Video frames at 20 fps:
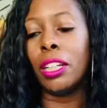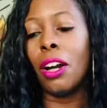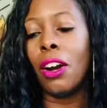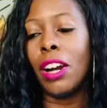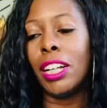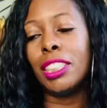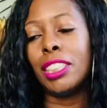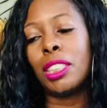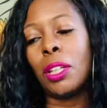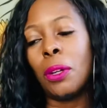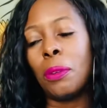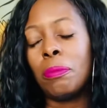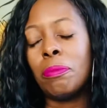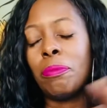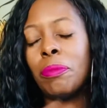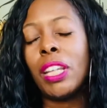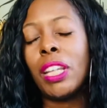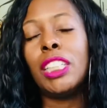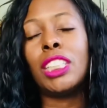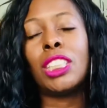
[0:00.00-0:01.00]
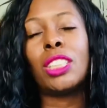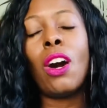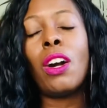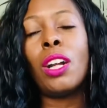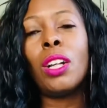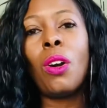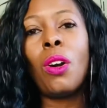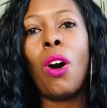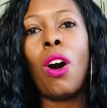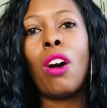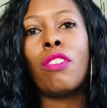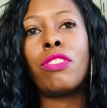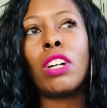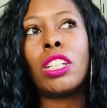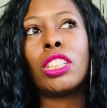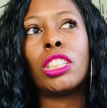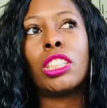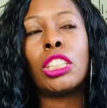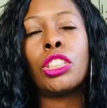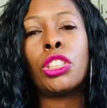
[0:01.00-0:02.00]
All right, so it started off
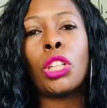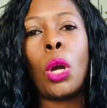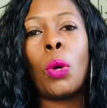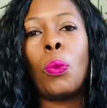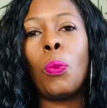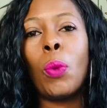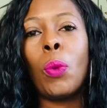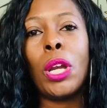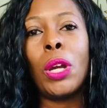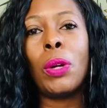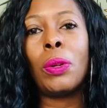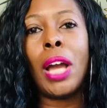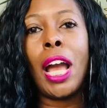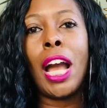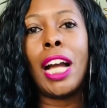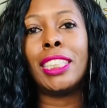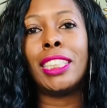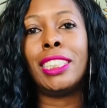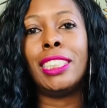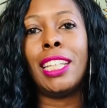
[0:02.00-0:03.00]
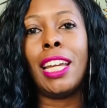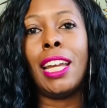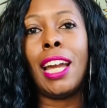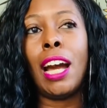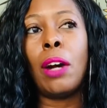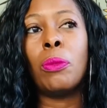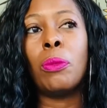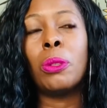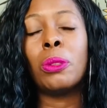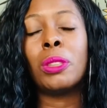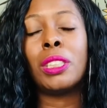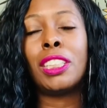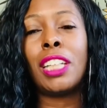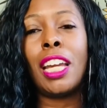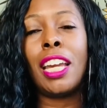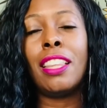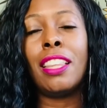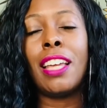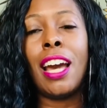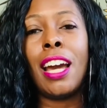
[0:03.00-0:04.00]
such a weird ass day. I will
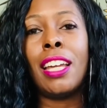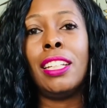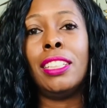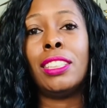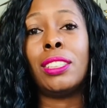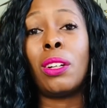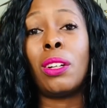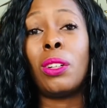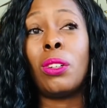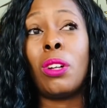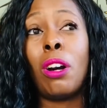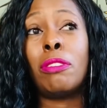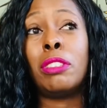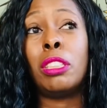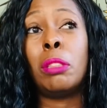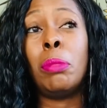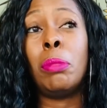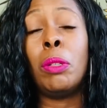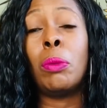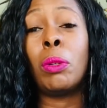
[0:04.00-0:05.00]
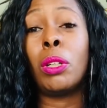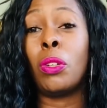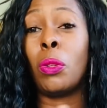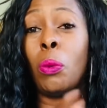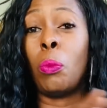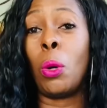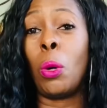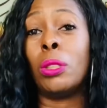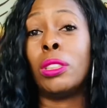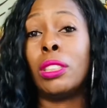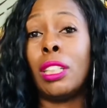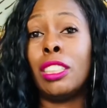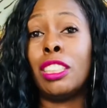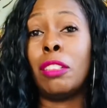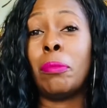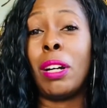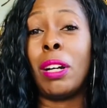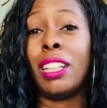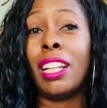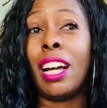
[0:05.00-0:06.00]
say that it started off to be one of the worst days of
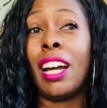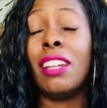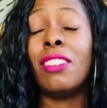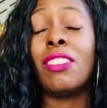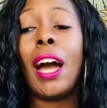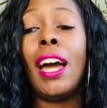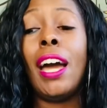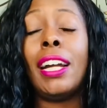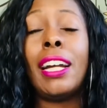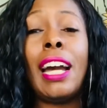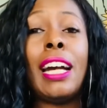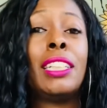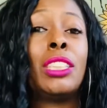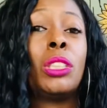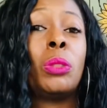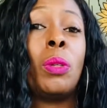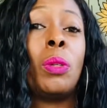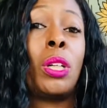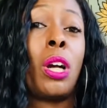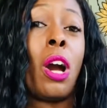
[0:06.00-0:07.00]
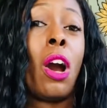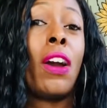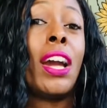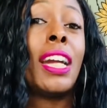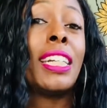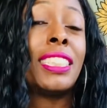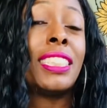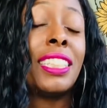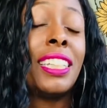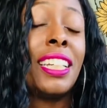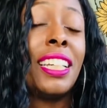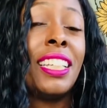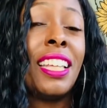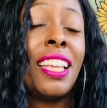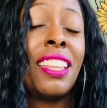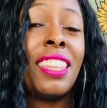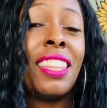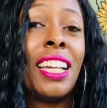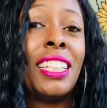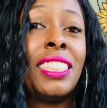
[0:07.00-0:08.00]
my life. I had gotten into a car
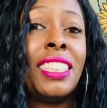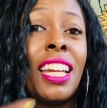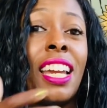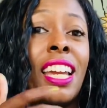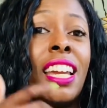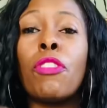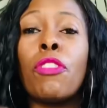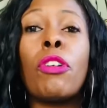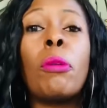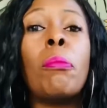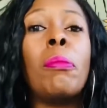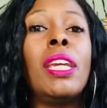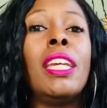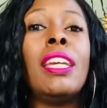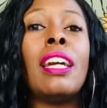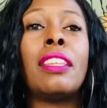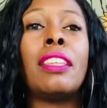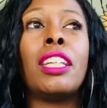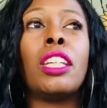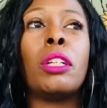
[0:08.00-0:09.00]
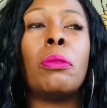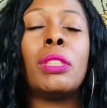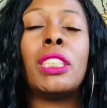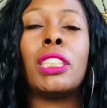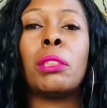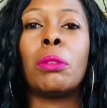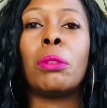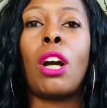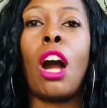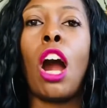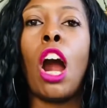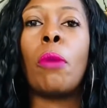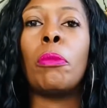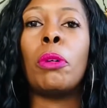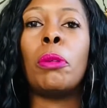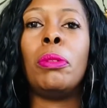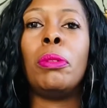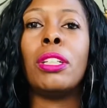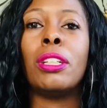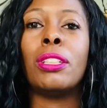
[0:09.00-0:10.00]
accident that day. For me, I think it was some
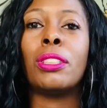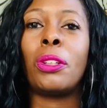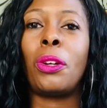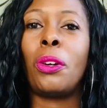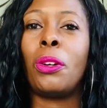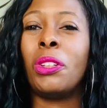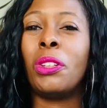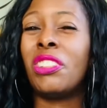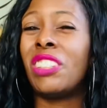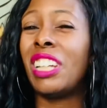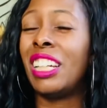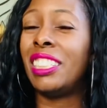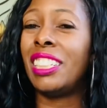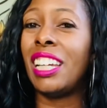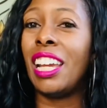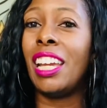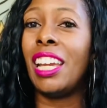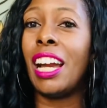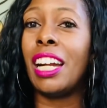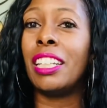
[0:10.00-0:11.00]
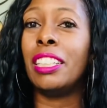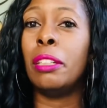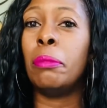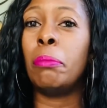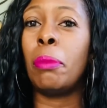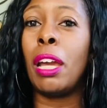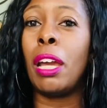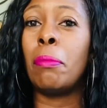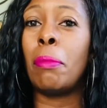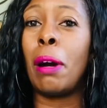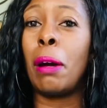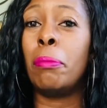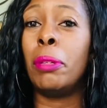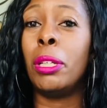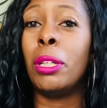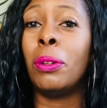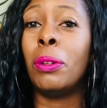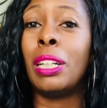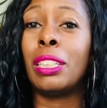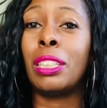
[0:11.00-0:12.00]
karma because earlier that day, I didn't pay my
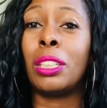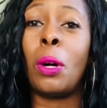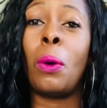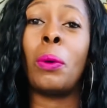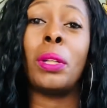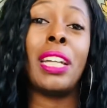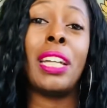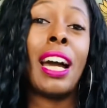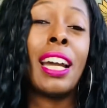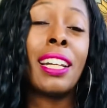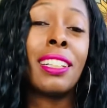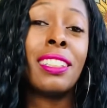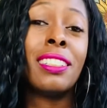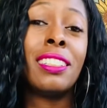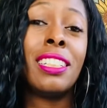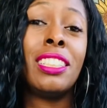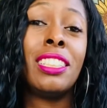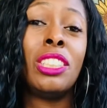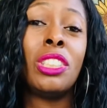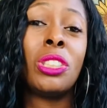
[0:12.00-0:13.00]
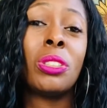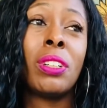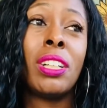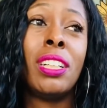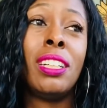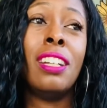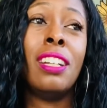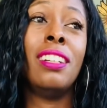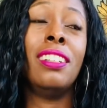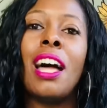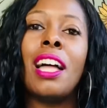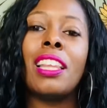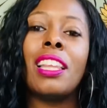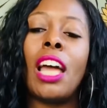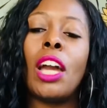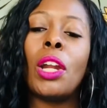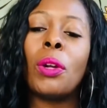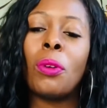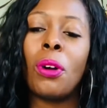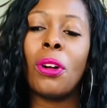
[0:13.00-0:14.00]
bill at the Coney Island in Detroit.
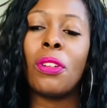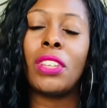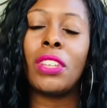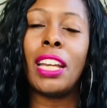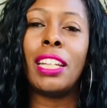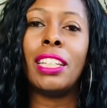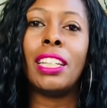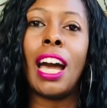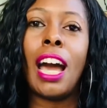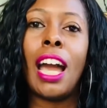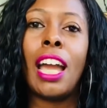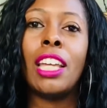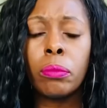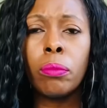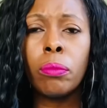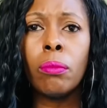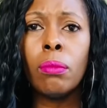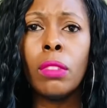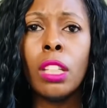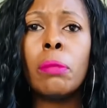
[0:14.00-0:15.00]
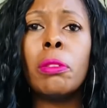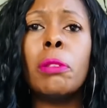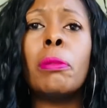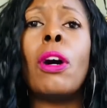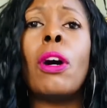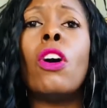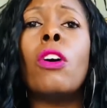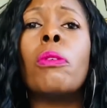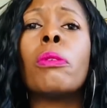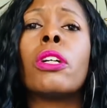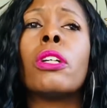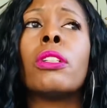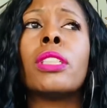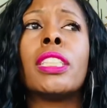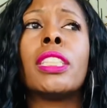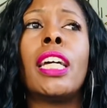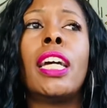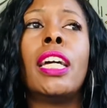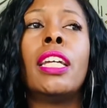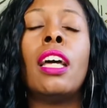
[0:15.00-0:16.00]
Later on that night, my homegirl
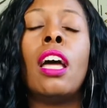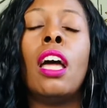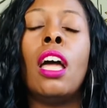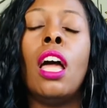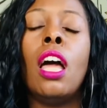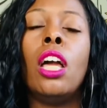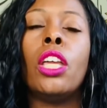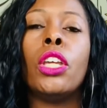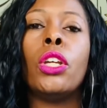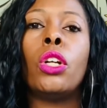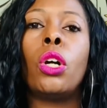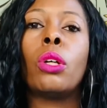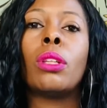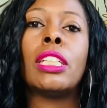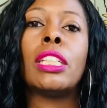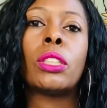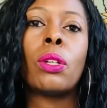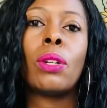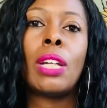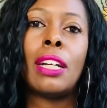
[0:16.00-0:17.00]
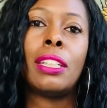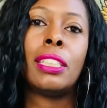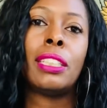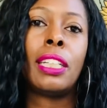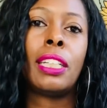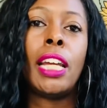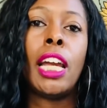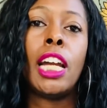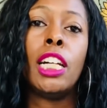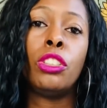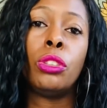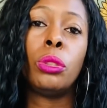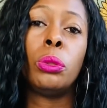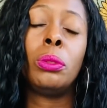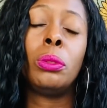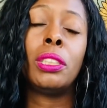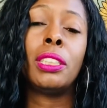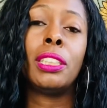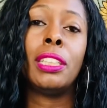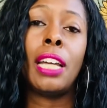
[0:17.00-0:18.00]
said, you know, let's go down to St.
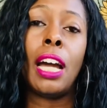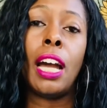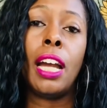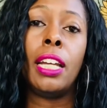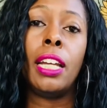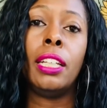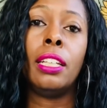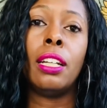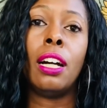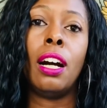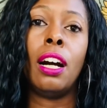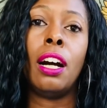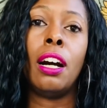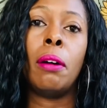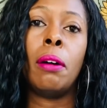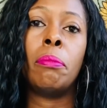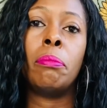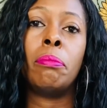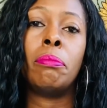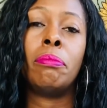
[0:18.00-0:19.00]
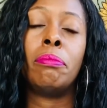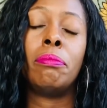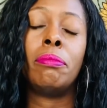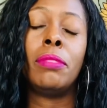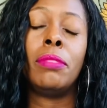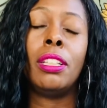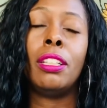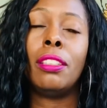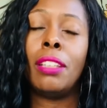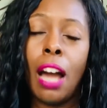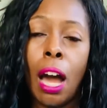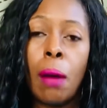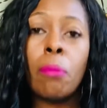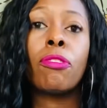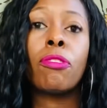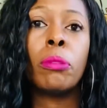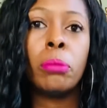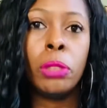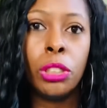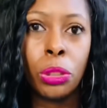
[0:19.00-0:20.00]
Andrews tonight. I'm
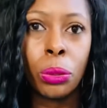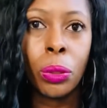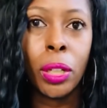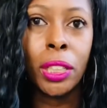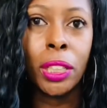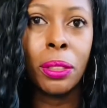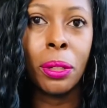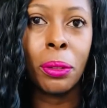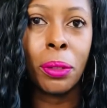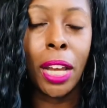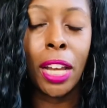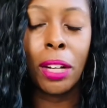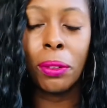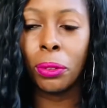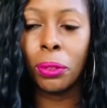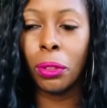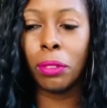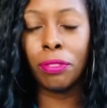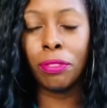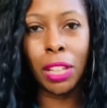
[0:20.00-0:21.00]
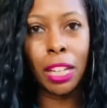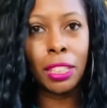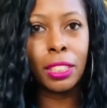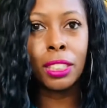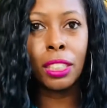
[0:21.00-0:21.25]
from Detroit. Okay, I don't know if that's